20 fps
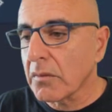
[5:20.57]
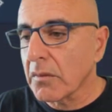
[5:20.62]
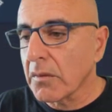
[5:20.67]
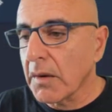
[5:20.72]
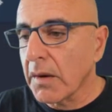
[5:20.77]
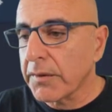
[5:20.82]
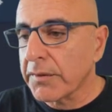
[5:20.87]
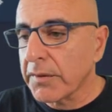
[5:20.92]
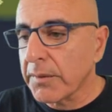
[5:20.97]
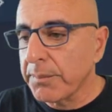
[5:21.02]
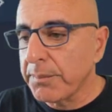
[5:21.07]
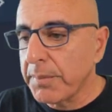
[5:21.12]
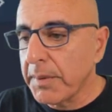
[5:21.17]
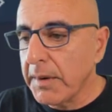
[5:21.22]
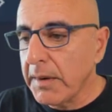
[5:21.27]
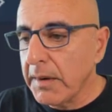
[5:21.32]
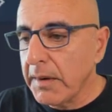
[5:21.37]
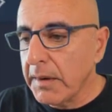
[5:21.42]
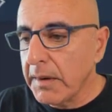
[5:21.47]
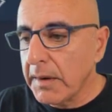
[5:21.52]

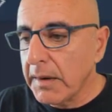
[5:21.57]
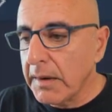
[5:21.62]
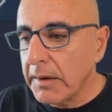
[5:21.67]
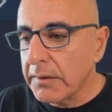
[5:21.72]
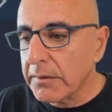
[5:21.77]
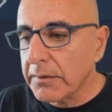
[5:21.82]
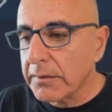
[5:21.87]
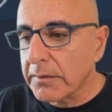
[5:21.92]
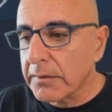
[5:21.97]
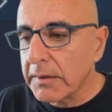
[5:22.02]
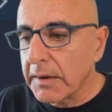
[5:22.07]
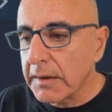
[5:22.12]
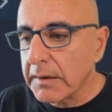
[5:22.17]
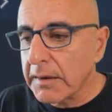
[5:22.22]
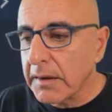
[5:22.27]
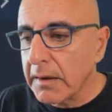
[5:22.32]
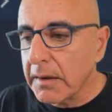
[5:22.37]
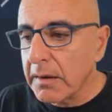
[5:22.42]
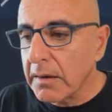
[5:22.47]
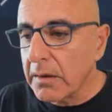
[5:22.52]
S&P is
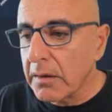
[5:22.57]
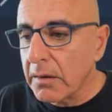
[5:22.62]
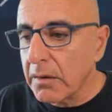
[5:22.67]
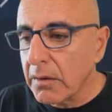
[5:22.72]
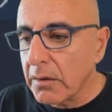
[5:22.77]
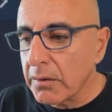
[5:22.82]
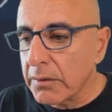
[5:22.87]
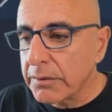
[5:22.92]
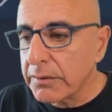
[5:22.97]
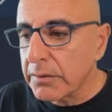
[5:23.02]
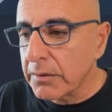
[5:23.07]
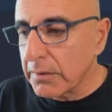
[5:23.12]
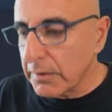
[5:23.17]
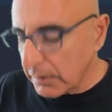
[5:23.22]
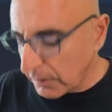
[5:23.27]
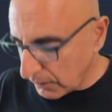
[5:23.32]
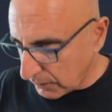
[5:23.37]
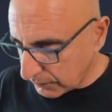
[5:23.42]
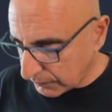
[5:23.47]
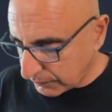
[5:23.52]
getting close to the
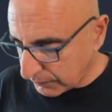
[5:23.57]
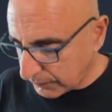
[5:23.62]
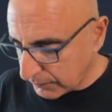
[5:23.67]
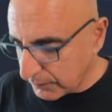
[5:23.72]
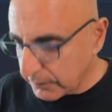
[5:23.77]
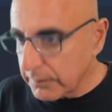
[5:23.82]
lows.